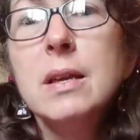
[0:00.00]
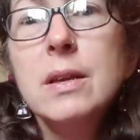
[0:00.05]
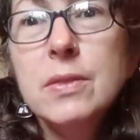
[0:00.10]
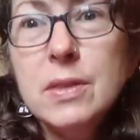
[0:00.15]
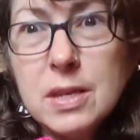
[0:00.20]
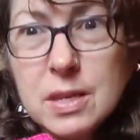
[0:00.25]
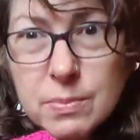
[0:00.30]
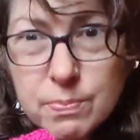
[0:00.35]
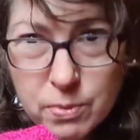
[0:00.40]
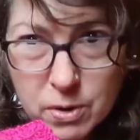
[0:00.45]

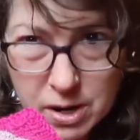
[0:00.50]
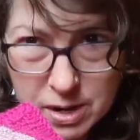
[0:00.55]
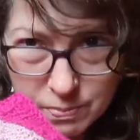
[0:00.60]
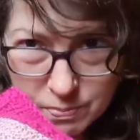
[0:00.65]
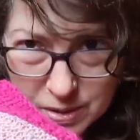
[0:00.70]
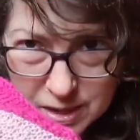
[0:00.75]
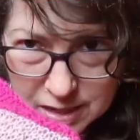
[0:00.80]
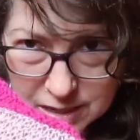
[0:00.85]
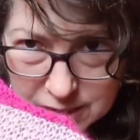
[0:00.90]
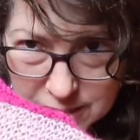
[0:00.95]
this bright
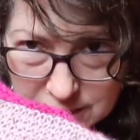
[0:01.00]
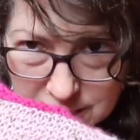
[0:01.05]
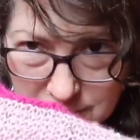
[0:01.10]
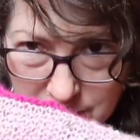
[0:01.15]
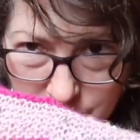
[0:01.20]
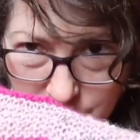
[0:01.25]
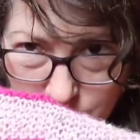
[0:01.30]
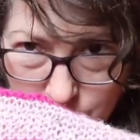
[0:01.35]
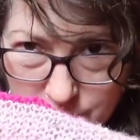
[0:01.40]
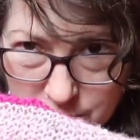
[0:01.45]
pink is a
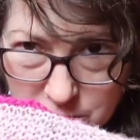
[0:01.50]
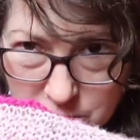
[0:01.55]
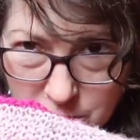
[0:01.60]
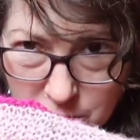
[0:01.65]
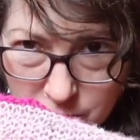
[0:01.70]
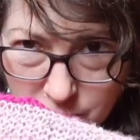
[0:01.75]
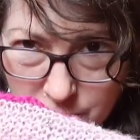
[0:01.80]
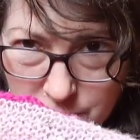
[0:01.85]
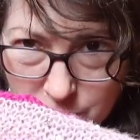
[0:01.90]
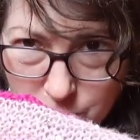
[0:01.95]
little bit
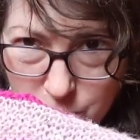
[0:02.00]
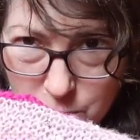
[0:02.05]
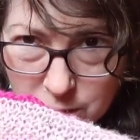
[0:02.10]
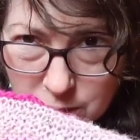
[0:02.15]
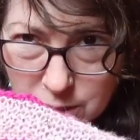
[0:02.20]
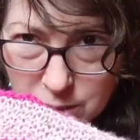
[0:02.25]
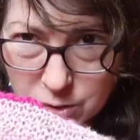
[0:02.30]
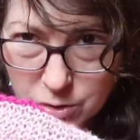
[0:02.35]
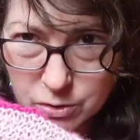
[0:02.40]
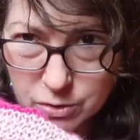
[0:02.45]
darker than what
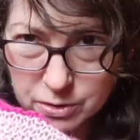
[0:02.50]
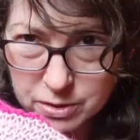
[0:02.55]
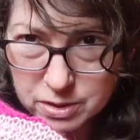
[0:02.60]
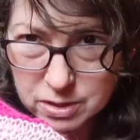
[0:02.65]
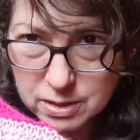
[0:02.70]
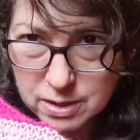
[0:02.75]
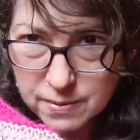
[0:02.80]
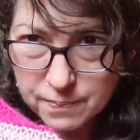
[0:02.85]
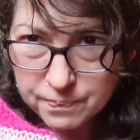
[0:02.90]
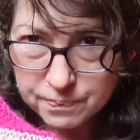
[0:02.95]
it looks.
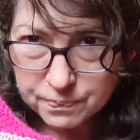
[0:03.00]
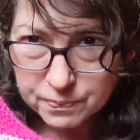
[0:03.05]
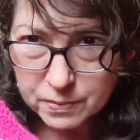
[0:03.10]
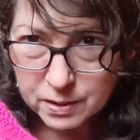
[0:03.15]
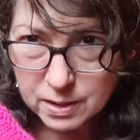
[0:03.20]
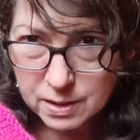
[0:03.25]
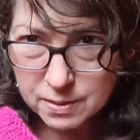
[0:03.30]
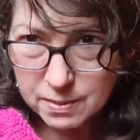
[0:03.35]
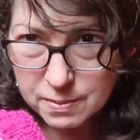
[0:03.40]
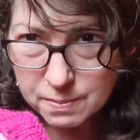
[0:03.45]

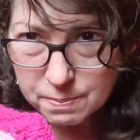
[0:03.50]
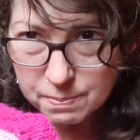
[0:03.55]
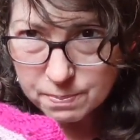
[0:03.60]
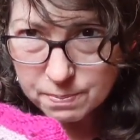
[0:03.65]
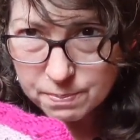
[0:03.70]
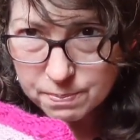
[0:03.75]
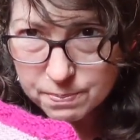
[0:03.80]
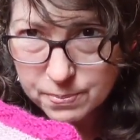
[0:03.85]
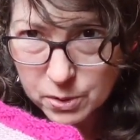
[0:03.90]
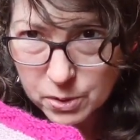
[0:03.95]

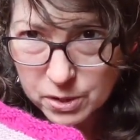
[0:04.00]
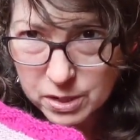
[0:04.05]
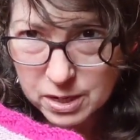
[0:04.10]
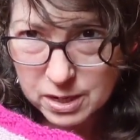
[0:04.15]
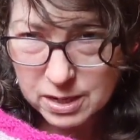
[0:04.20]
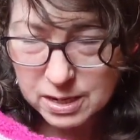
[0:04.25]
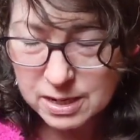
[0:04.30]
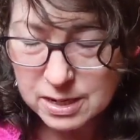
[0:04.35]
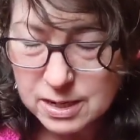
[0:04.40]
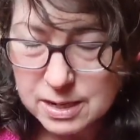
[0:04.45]
But
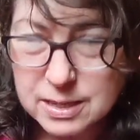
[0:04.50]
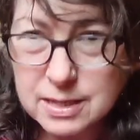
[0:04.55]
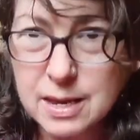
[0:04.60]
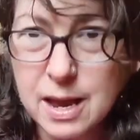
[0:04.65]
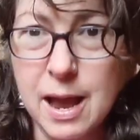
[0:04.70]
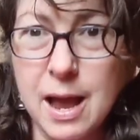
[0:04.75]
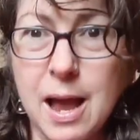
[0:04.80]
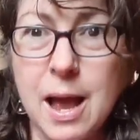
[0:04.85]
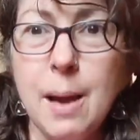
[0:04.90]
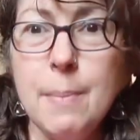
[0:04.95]
it is
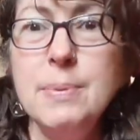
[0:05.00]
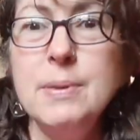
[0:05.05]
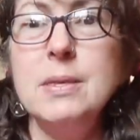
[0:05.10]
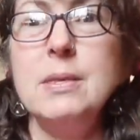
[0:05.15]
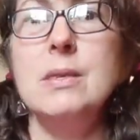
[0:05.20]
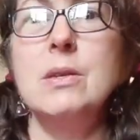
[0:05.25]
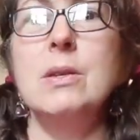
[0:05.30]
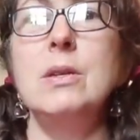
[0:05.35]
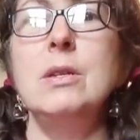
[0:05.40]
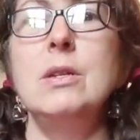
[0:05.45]

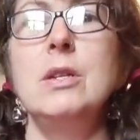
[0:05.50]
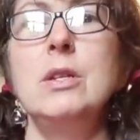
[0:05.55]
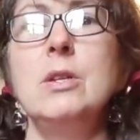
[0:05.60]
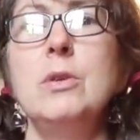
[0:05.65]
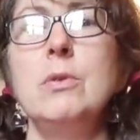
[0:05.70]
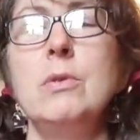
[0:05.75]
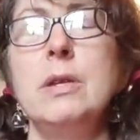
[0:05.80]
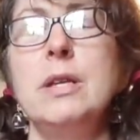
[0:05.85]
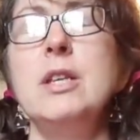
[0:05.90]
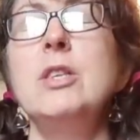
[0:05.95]

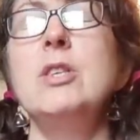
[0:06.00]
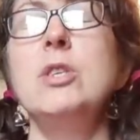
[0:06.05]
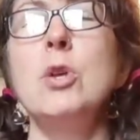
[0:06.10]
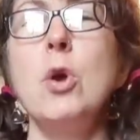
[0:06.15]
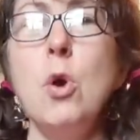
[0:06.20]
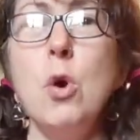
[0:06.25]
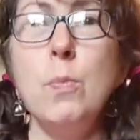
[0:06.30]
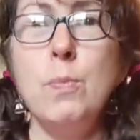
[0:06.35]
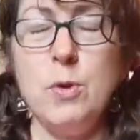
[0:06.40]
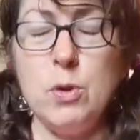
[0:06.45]
absolutely
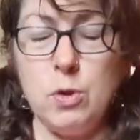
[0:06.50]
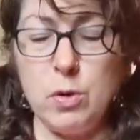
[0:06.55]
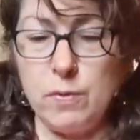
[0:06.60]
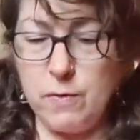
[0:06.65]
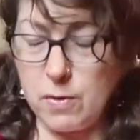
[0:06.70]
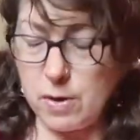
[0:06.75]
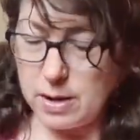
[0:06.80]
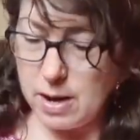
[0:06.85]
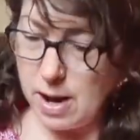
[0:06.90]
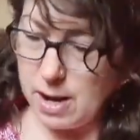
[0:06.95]
so
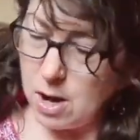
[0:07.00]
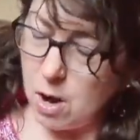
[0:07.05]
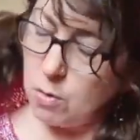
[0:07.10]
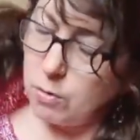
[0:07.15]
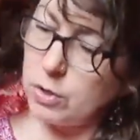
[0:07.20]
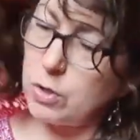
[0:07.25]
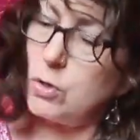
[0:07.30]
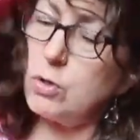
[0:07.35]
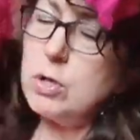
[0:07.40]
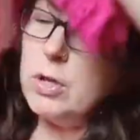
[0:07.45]
beautiful. And I don't
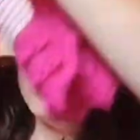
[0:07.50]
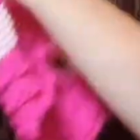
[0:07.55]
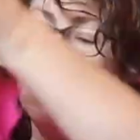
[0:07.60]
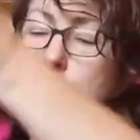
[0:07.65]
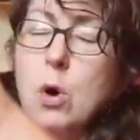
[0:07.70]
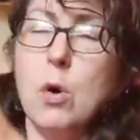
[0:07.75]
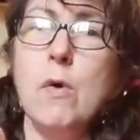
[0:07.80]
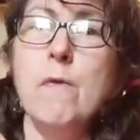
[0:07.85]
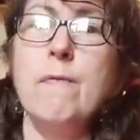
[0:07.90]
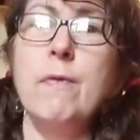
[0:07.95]
usually
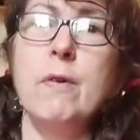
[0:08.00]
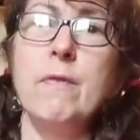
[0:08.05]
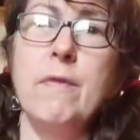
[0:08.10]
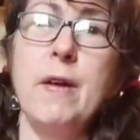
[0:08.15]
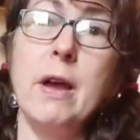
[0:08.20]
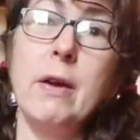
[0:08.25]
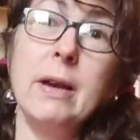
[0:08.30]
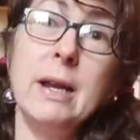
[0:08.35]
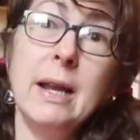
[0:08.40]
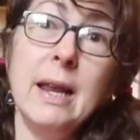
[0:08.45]
go for
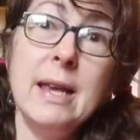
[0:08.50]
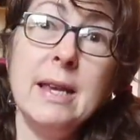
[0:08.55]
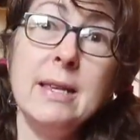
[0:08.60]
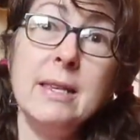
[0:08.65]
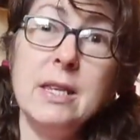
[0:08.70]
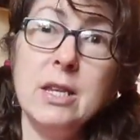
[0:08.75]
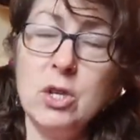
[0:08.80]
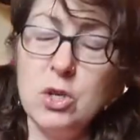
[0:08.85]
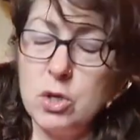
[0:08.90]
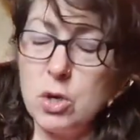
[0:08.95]
very
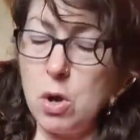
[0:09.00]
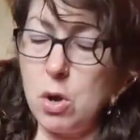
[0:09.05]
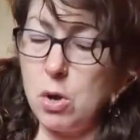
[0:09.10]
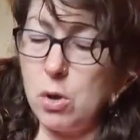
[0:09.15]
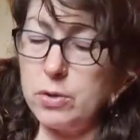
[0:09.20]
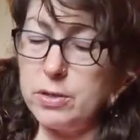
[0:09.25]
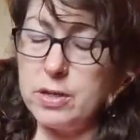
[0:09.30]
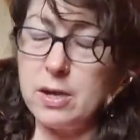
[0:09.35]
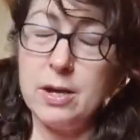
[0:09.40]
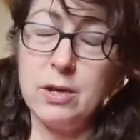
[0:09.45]
lacy
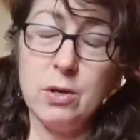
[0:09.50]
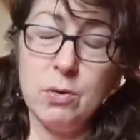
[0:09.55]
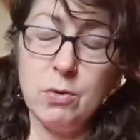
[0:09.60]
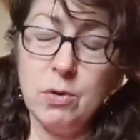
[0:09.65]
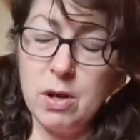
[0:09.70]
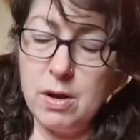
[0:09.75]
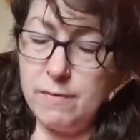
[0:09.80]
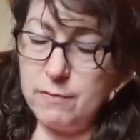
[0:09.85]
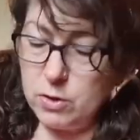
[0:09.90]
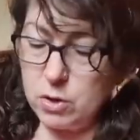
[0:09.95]
shawls. I do
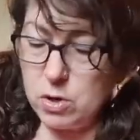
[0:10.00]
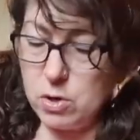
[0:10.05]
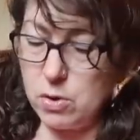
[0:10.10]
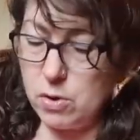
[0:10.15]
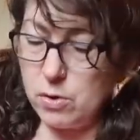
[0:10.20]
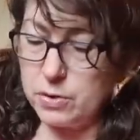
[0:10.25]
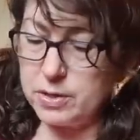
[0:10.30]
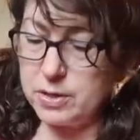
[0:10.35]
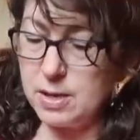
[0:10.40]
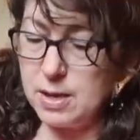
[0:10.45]
love
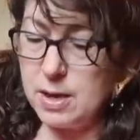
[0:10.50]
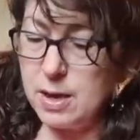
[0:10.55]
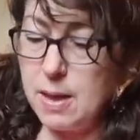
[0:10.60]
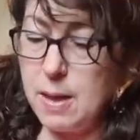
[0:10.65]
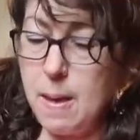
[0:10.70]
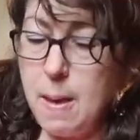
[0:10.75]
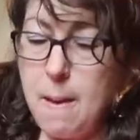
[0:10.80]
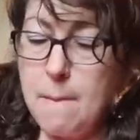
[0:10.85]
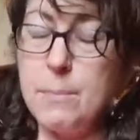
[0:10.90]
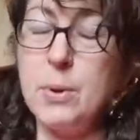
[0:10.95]
shawls.
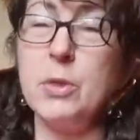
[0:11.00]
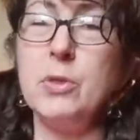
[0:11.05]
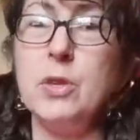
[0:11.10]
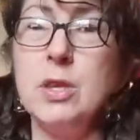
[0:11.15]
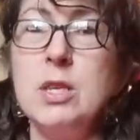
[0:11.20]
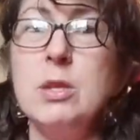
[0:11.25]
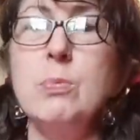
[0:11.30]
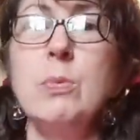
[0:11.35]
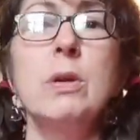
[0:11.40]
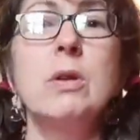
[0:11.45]
But
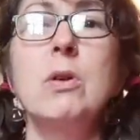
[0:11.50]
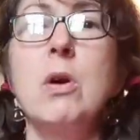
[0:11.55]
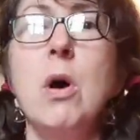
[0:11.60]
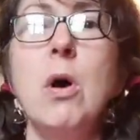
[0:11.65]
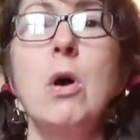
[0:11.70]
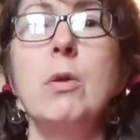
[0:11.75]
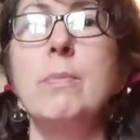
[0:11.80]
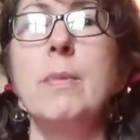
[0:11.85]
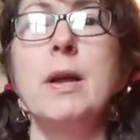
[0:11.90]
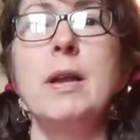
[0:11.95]
this one
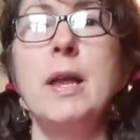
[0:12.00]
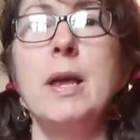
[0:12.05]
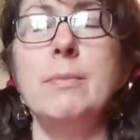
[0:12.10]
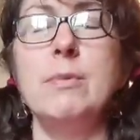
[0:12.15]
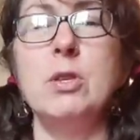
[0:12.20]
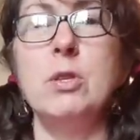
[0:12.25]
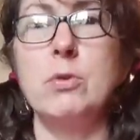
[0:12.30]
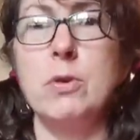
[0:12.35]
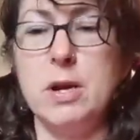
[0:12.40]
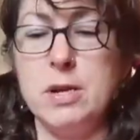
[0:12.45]
called my name
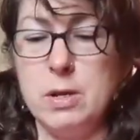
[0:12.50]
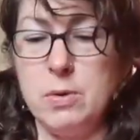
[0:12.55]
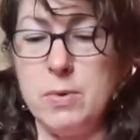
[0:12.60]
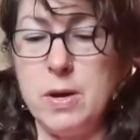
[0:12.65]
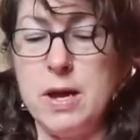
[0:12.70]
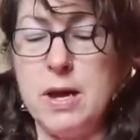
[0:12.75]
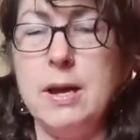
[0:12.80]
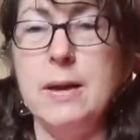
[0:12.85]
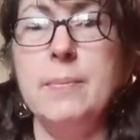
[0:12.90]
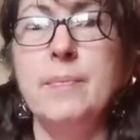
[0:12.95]
straight
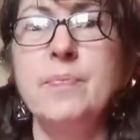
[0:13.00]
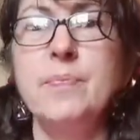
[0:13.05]
away.